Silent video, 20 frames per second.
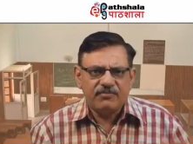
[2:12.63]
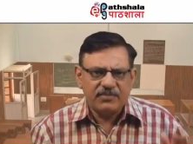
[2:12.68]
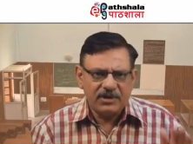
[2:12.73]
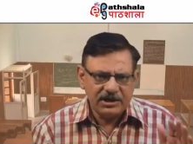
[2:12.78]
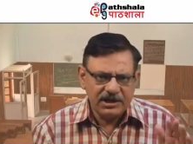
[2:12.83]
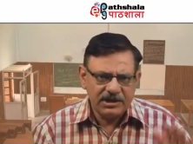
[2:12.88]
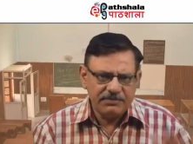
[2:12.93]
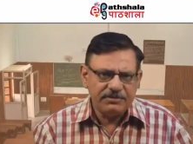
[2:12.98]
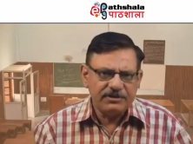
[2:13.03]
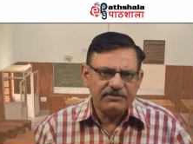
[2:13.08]

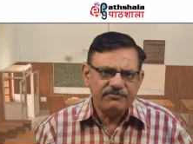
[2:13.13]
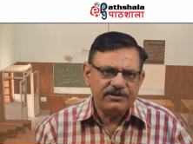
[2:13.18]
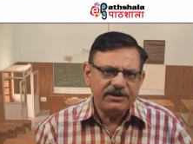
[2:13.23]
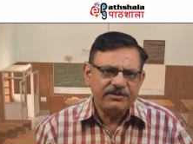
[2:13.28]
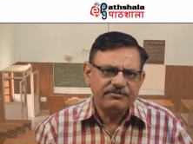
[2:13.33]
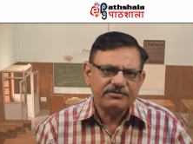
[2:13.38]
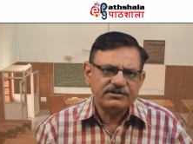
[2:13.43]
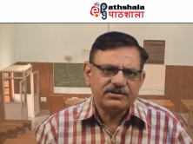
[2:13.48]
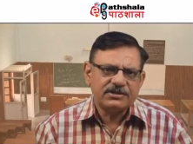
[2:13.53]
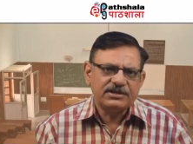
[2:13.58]
multiple
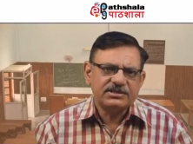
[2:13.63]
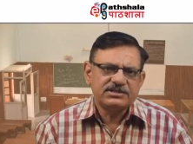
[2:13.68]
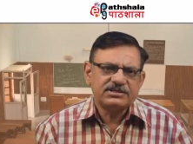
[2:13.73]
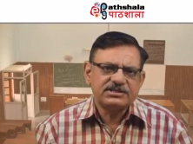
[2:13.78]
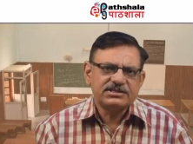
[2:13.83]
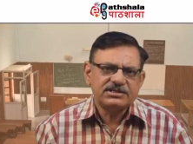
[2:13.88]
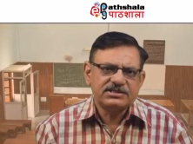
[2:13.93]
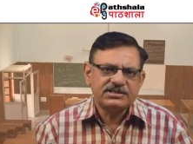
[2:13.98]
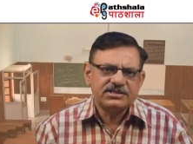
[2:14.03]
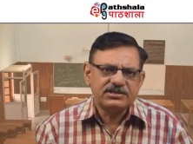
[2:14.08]
waves
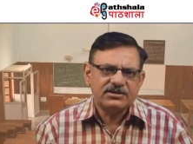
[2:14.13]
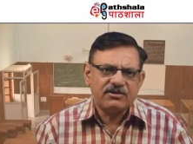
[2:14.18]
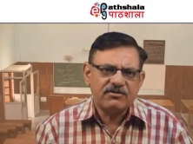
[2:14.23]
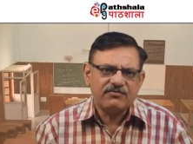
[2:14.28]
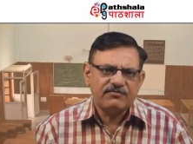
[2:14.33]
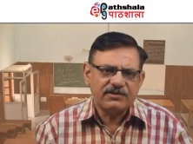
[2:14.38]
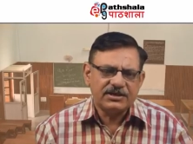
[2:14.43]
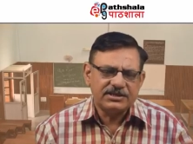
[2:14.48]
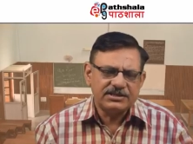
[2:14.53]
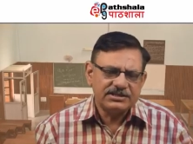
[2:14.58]
consisting
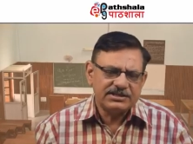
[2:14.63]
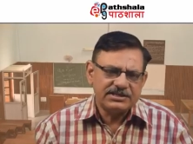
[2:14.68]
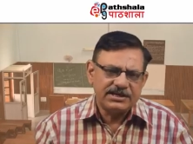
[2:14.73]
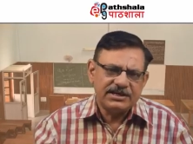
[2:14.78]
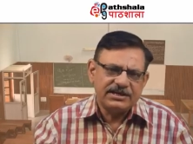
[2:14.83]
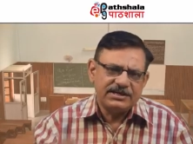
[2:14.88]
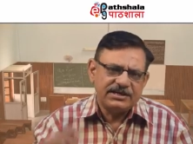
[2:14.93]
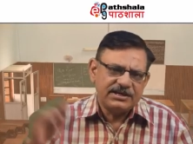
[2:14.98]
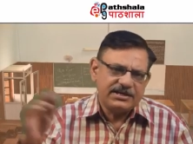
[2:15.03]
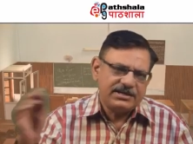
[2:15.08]
of
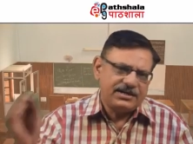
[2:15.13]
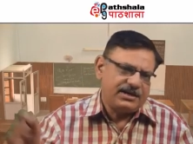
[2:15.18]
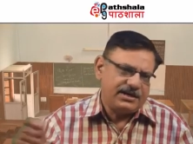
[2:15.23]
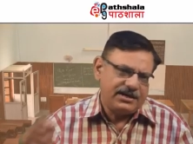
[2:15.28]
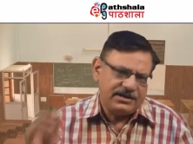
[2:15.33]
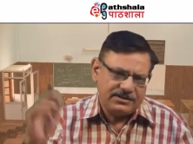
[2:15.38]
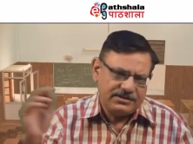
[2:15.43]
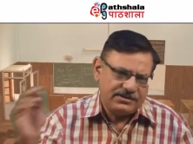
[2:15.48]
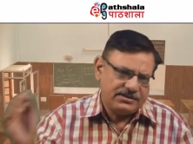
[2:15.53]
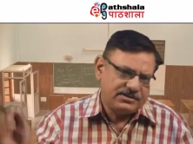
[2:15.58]
concentric
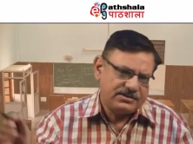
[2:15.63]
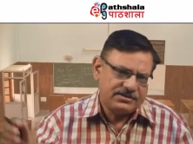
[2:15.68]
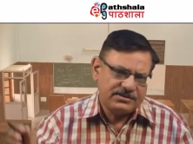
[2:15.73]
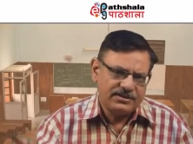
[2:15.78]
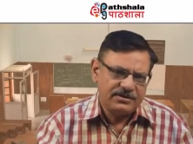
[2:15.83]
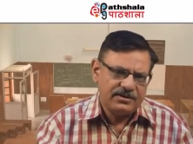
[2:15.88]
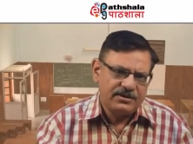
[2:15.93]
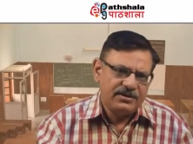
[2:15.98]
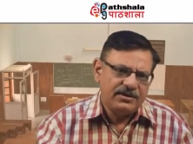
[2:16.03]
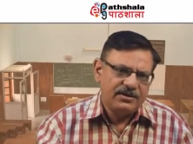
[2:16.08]
rings.